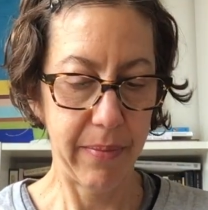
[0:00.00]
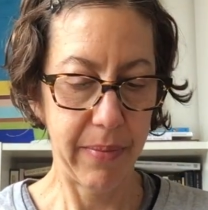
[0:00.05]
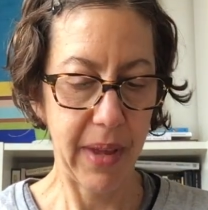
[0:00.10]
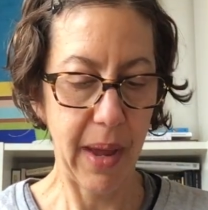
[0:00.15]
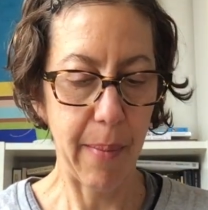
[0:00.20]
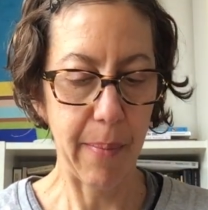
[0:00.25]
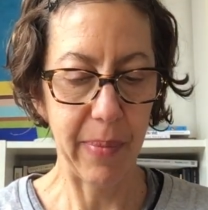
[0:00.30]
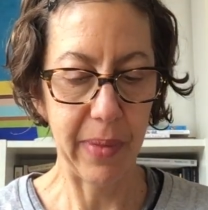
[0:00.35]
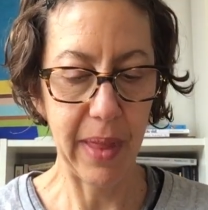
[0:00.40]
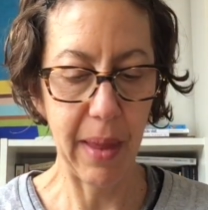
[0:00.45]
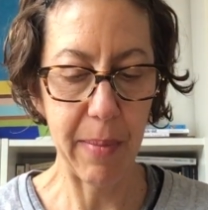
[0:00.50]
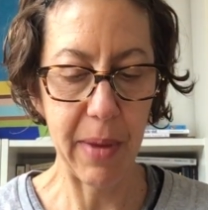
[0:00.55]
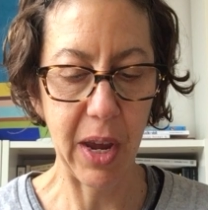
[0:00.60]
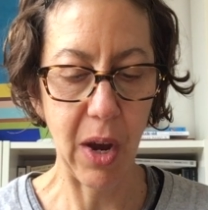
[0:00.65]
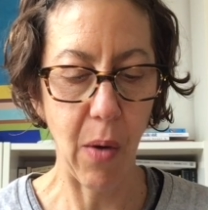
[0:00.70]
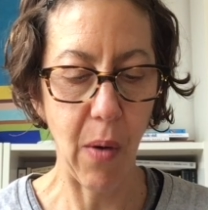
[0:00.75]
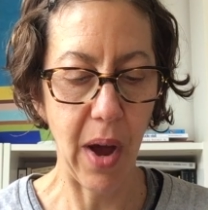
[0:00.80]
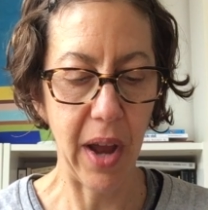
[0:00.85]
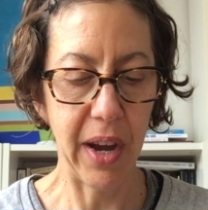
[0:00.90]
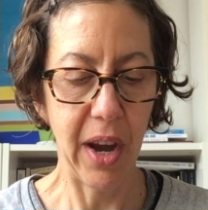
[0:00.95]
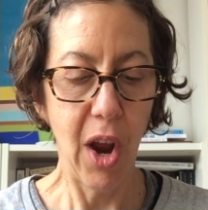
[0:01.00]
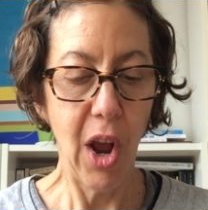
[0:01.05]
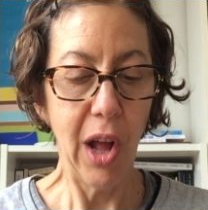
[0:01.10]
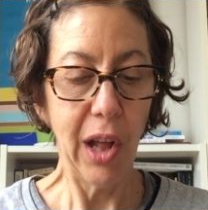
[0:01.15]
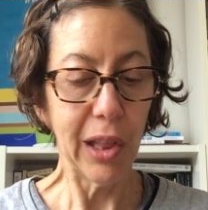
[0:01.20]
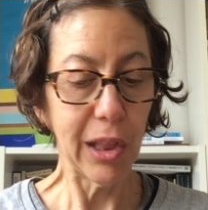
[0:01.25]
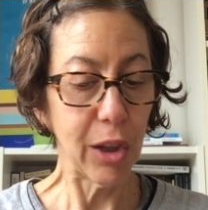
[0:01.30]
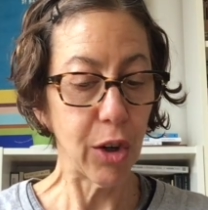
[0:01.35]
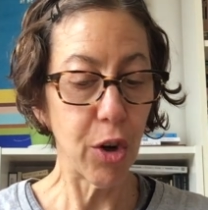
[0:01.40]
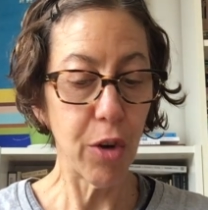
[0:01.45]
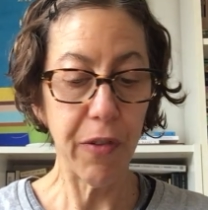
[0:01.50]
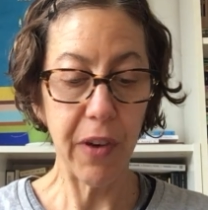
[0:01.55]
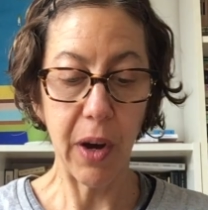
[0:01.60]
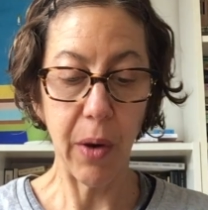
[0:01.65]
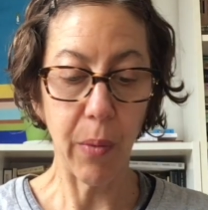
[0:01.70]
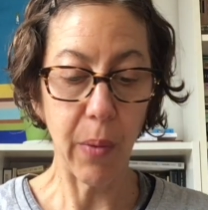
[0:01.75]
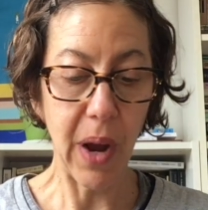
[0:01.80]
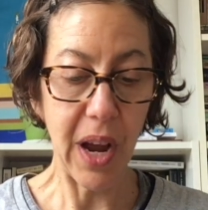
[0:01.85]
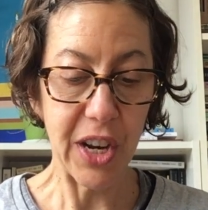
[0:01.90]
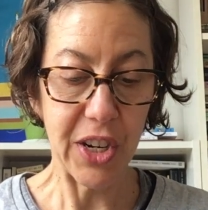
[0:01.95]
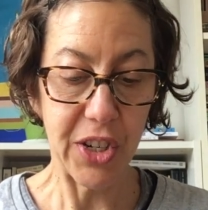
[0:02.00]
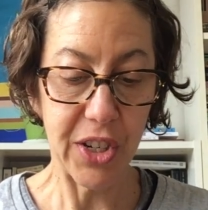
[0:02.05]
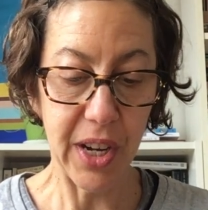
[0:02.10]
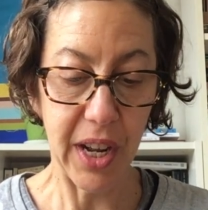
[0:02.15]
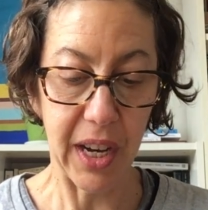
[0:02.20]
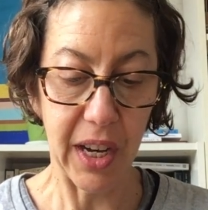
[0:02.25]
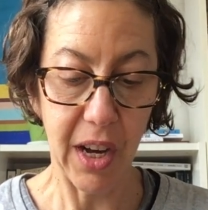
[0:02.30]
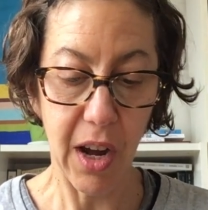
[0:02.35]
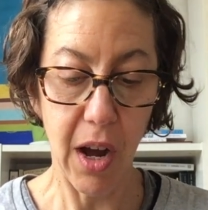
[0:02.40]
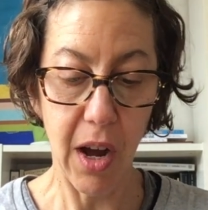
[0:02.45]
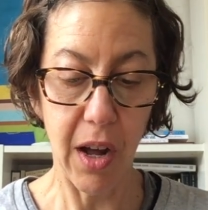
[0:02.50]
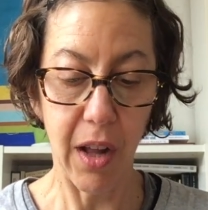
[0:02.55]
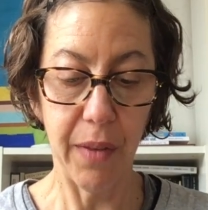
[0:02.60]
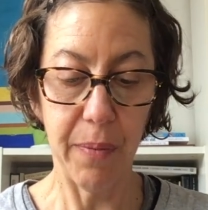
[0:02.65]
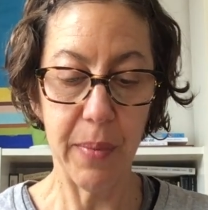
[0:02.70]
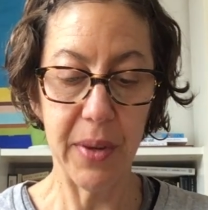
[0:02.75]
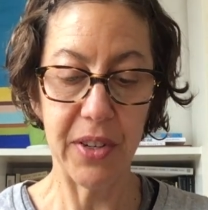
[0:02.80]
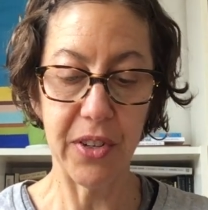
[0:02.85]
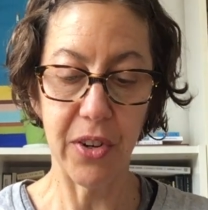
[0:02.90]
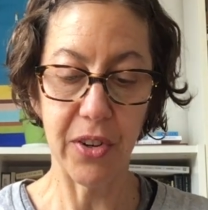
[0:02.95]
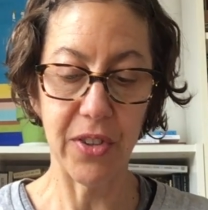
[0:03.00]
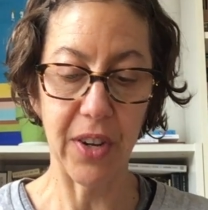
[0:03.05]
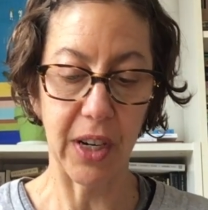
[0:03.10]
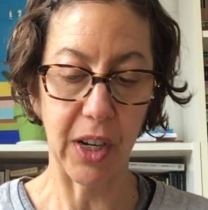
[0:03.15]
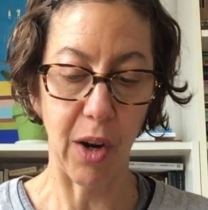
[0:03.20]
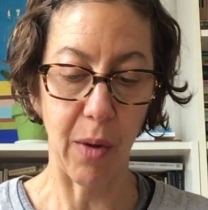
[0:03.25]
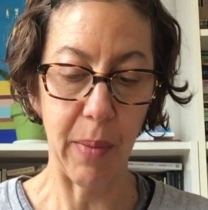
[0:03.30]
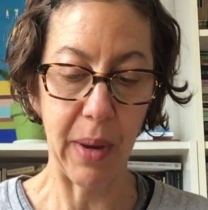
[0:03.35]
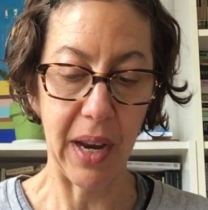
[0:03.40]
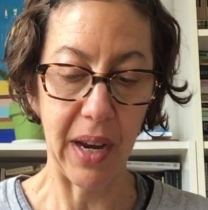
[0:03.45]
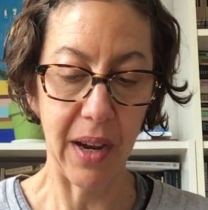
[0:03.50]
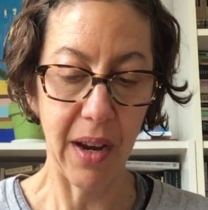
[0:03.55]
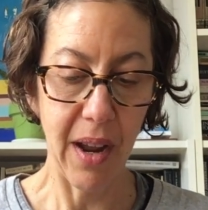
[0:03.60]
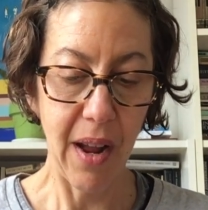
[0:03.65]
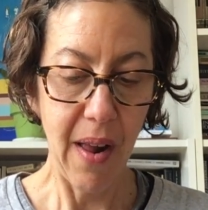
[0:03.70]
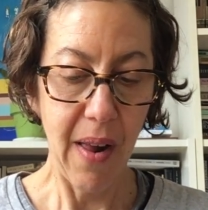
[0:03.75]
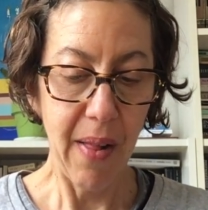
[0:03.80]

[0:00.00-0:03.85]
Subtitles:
Yep, let me go on. Lurvy rushed and called Mr. Zuckerman.